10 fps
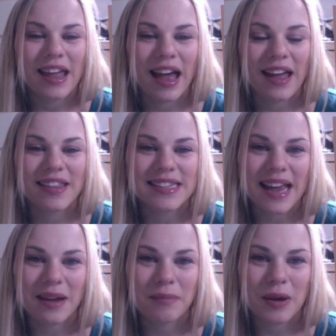The
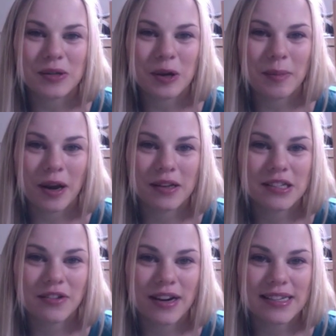second most common
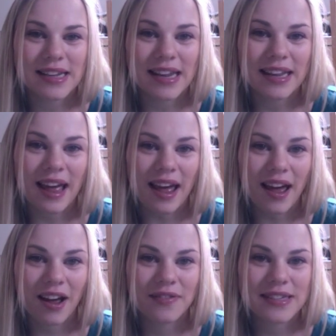answer is,
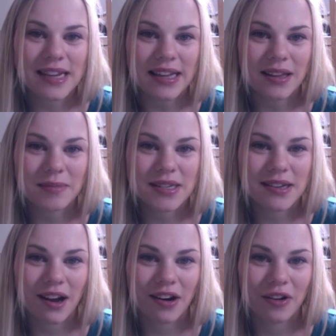yeah, I've seen the
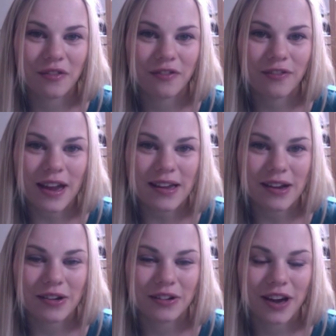mascara
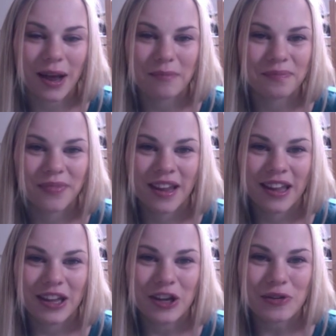on
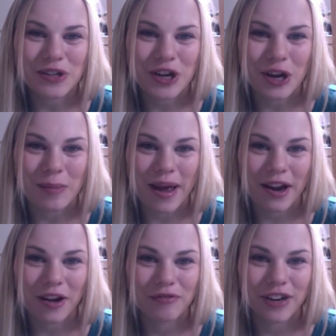YouTube
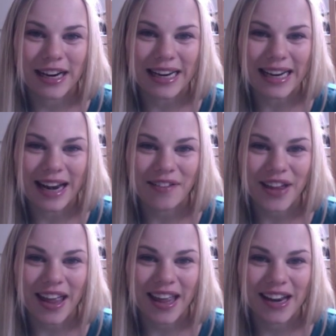and I really love
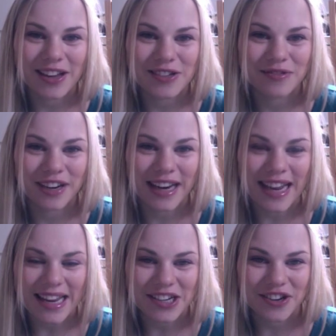it. It looks
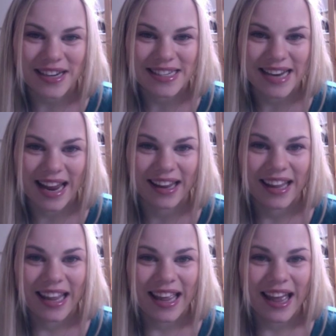really interesting,
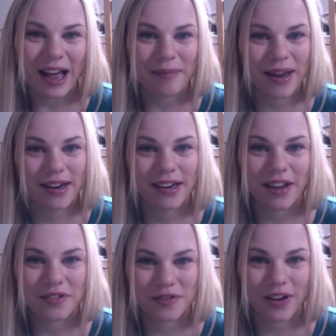and I'd
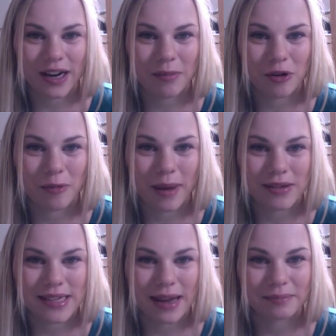love to find out more
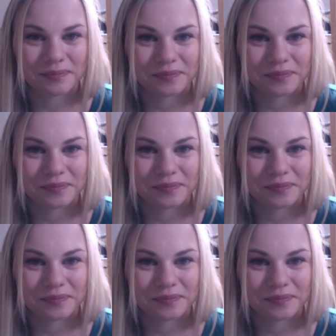about it.